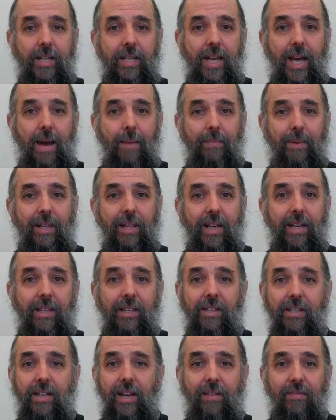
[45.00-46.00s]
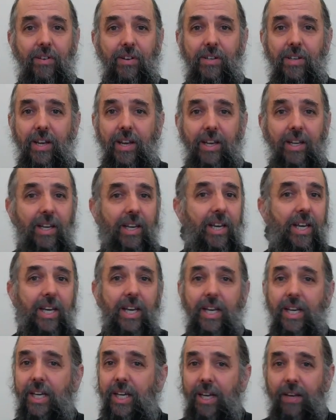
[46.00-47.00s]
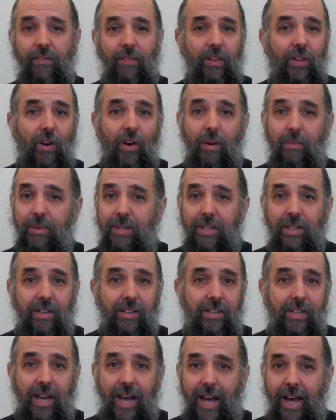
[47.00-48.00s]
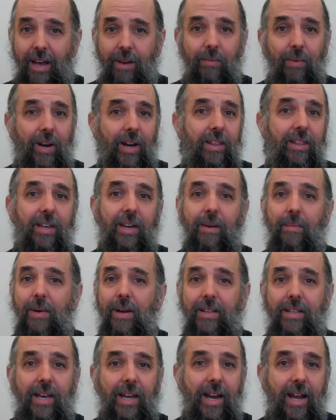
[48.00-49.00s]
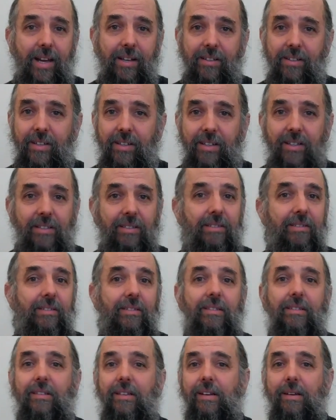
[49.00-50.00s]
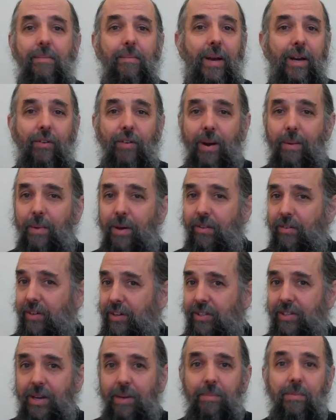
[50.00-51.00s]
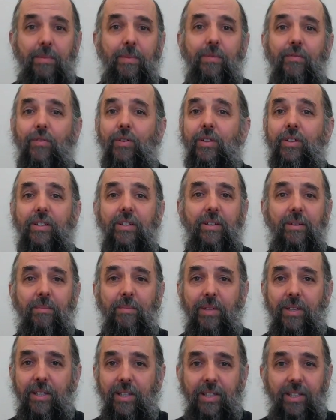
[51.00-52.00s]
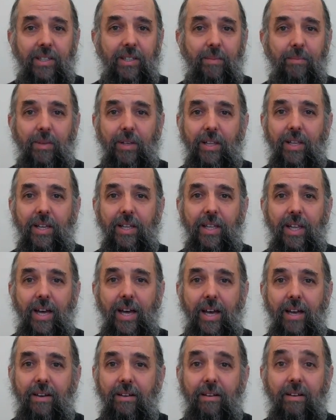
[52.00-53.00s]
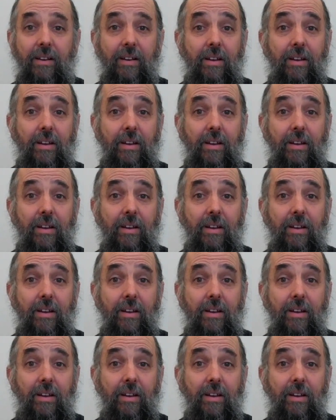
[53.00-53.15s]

tapping like this after saying, even though I'm still sad when I think about that accident, my grandmother accepts me fully and completely, something like that.